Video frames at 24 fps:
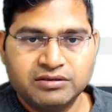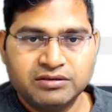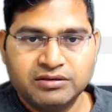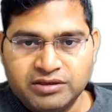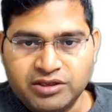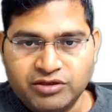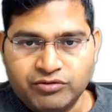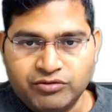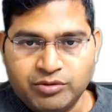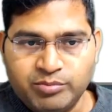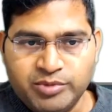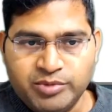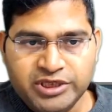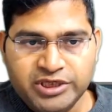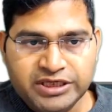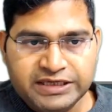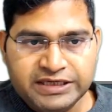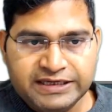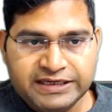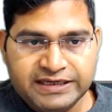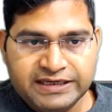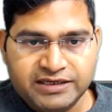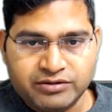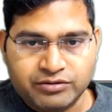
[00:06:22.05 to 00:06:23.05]
there will be
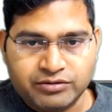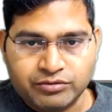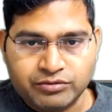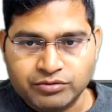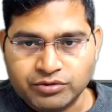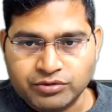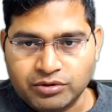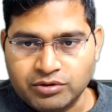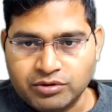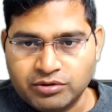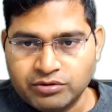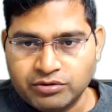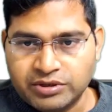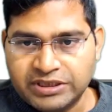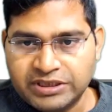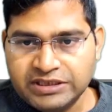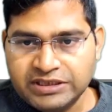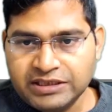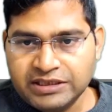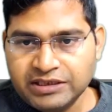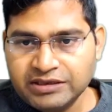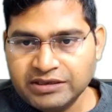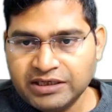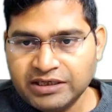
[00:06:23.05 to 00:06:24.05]
eight rows
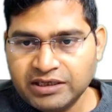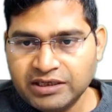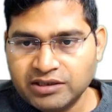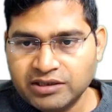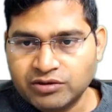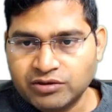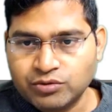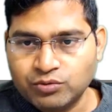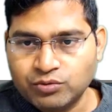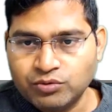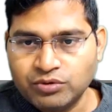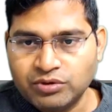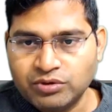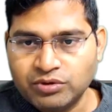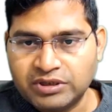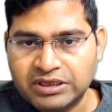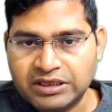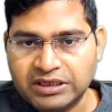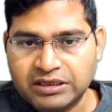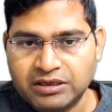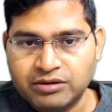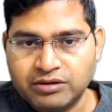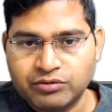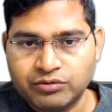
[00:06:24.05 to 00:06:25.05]
altogether and there are two
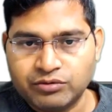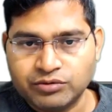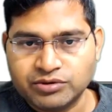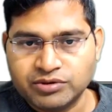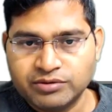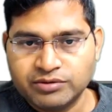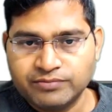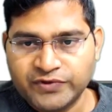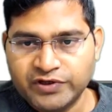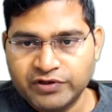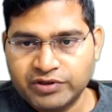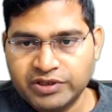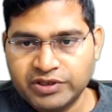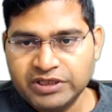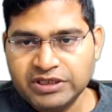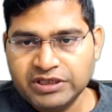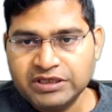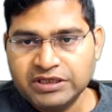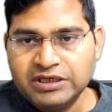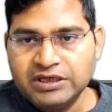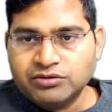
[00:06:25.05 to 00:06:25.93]
null rows okay